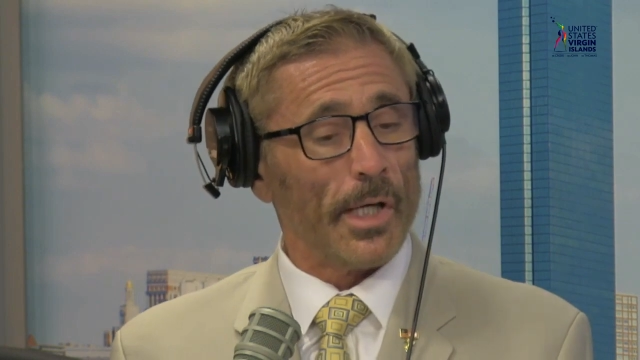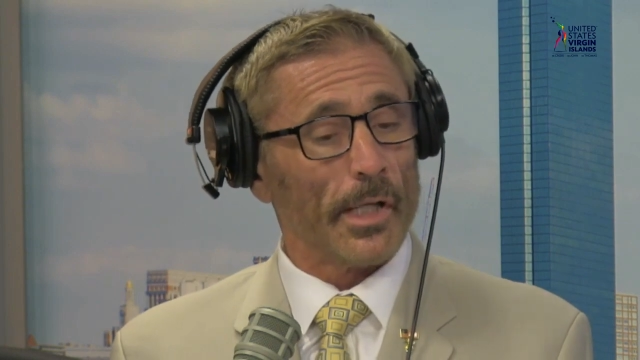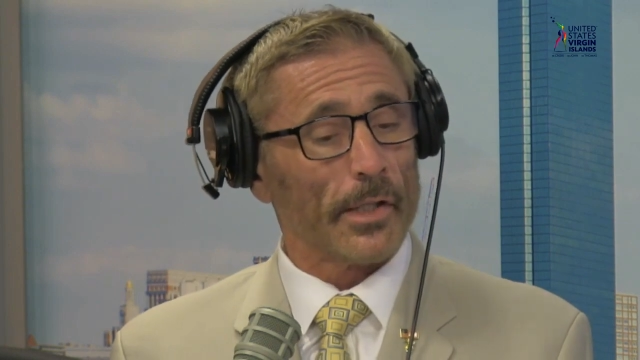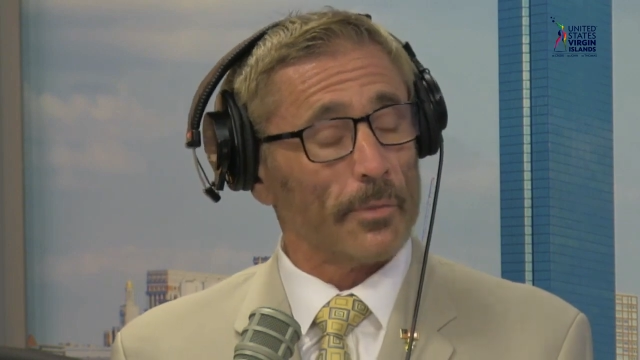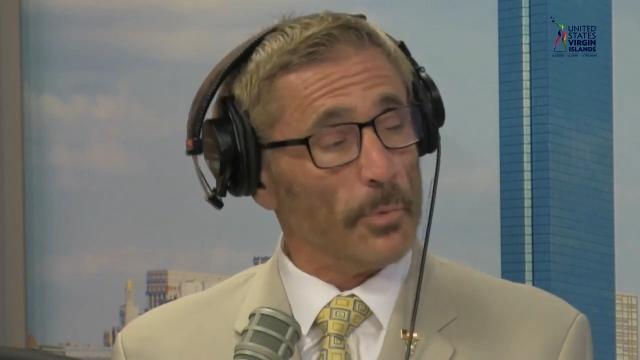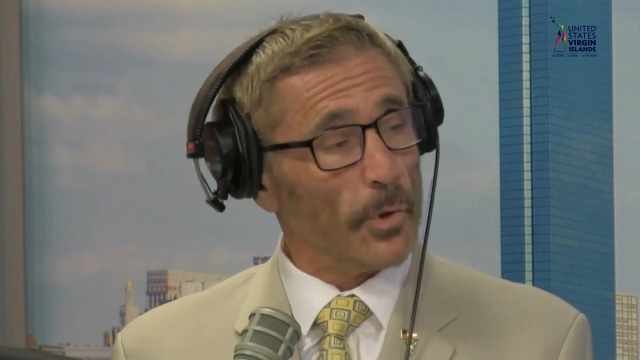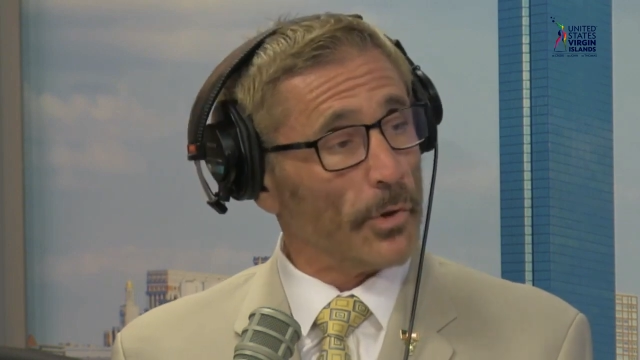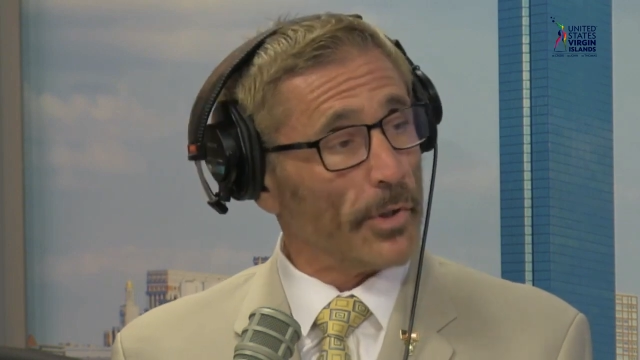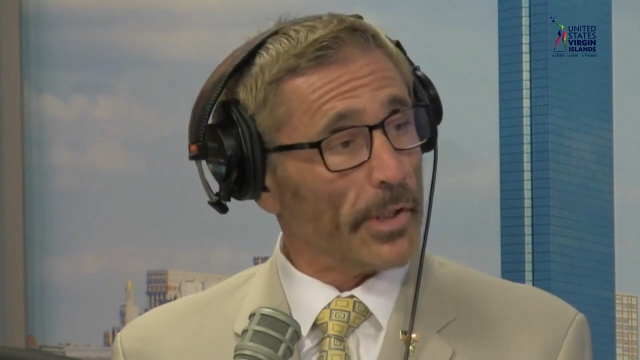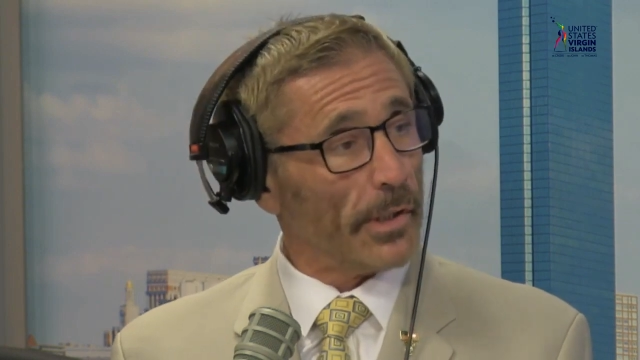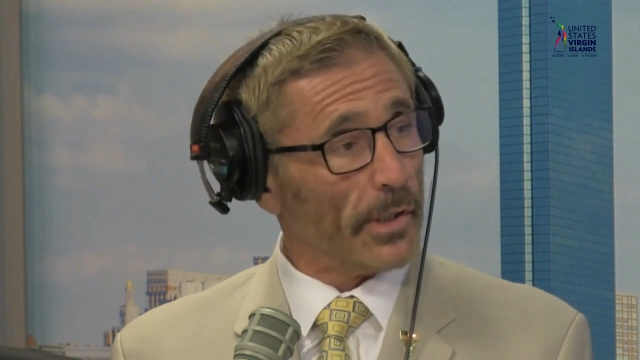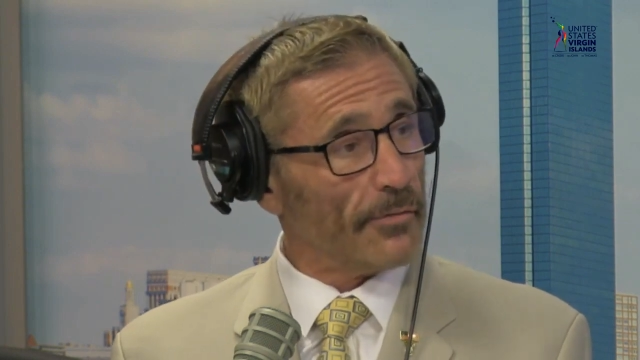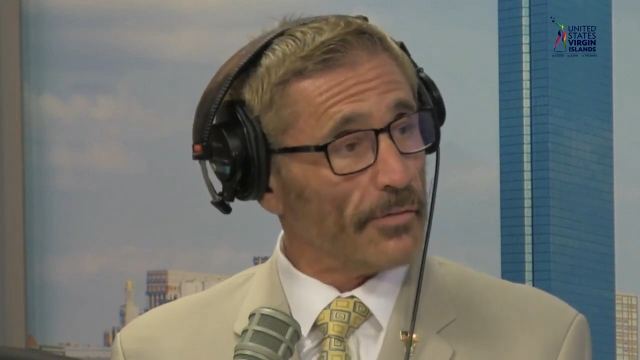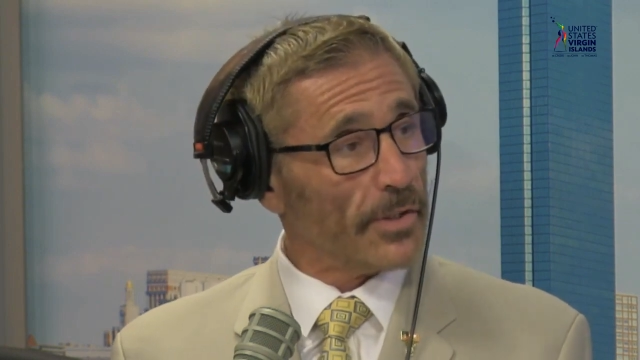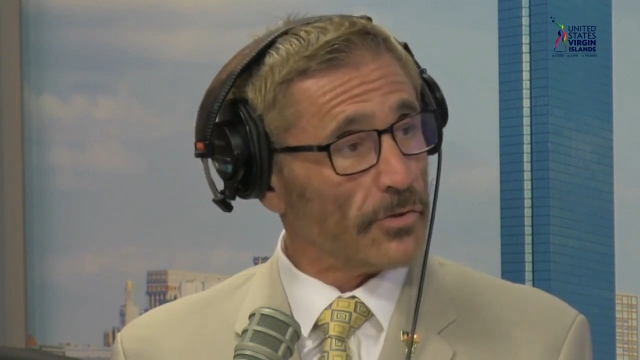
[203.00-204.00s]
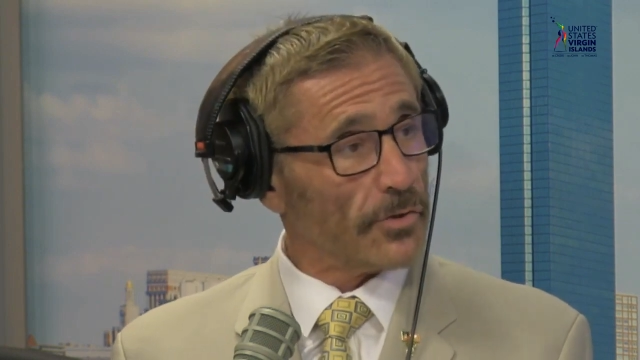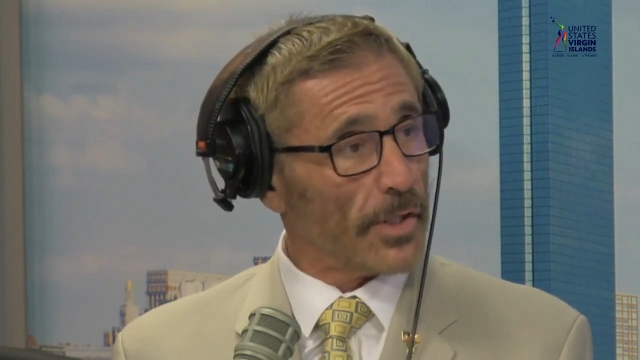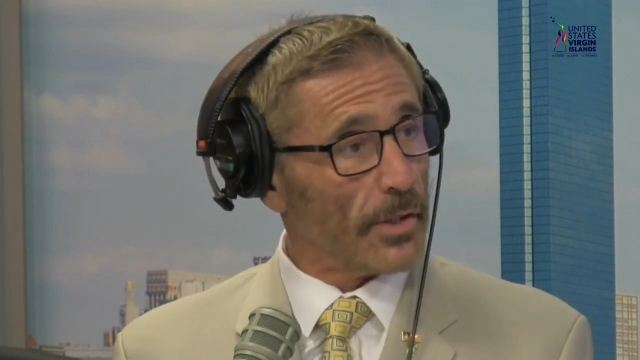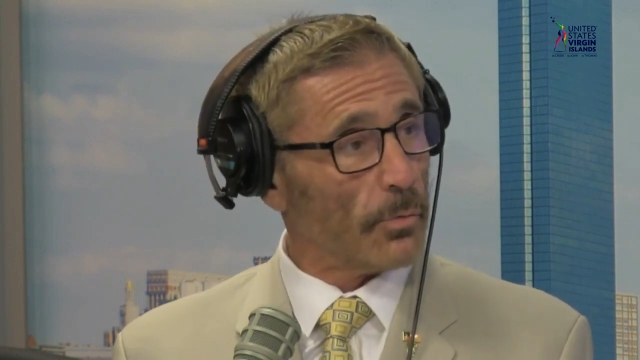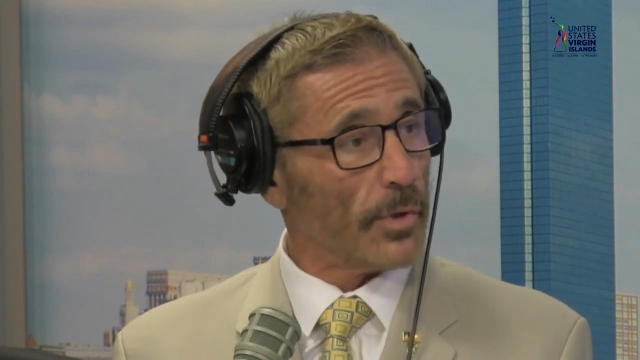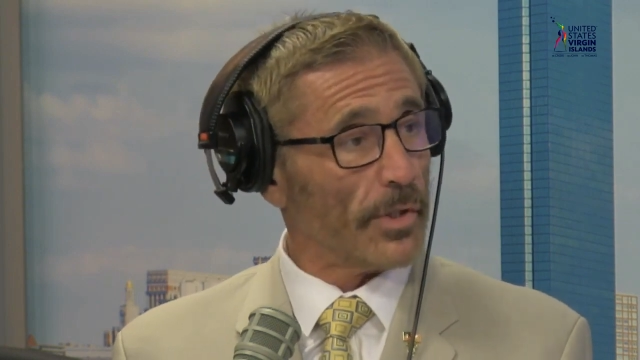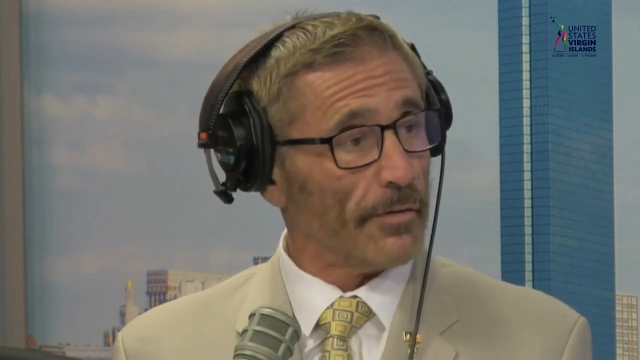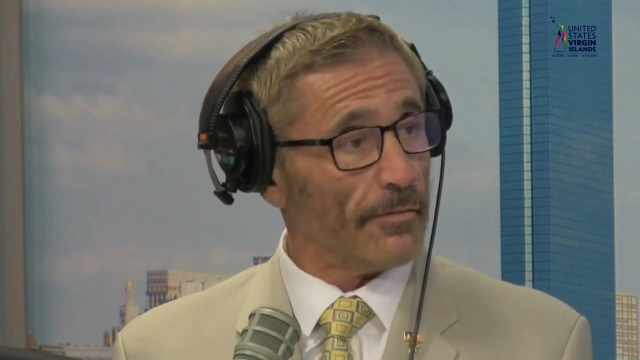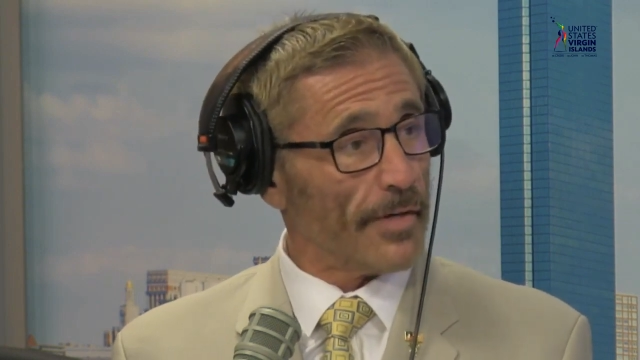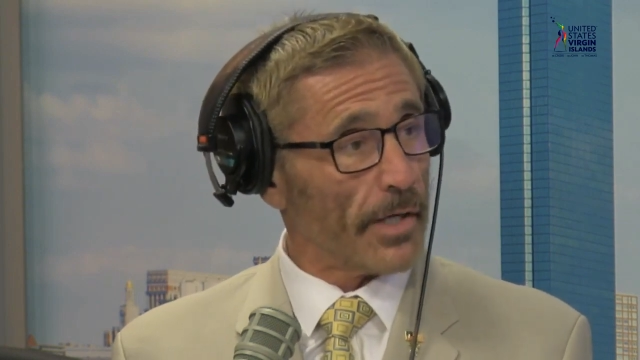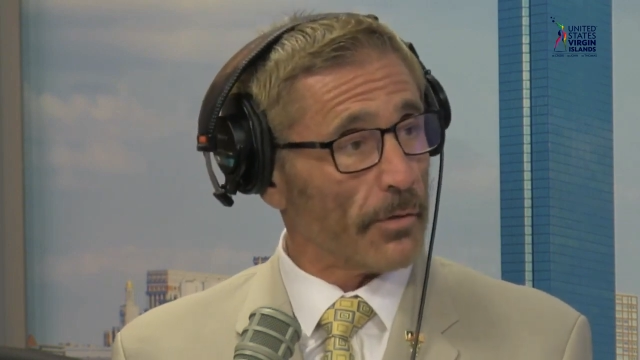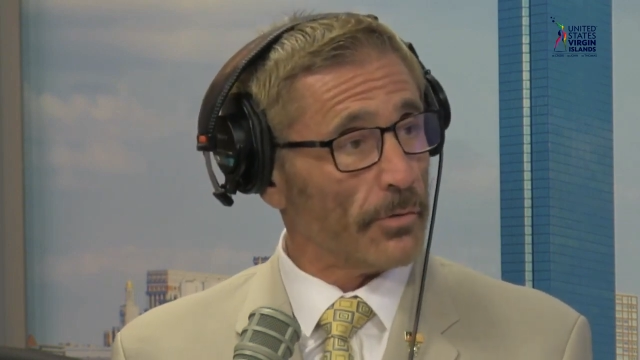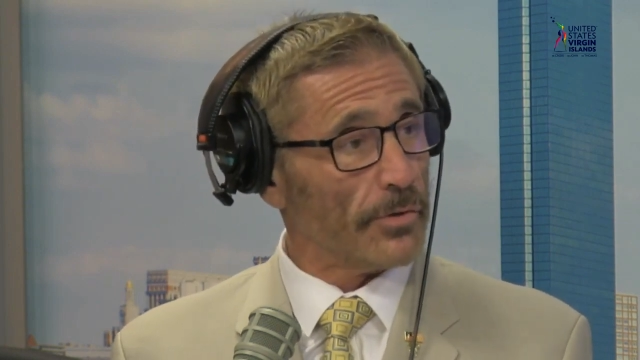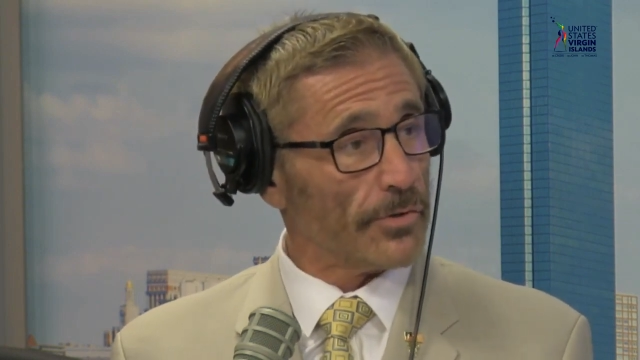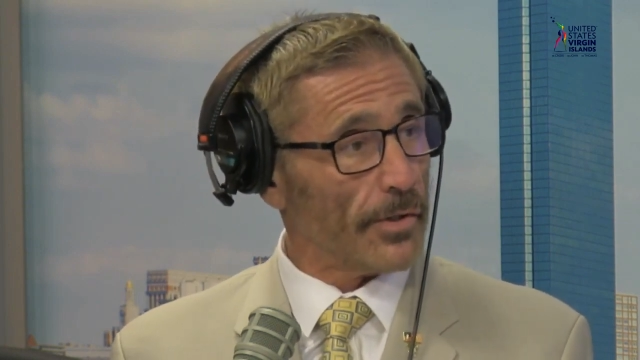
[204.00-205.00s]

community living center where the veterans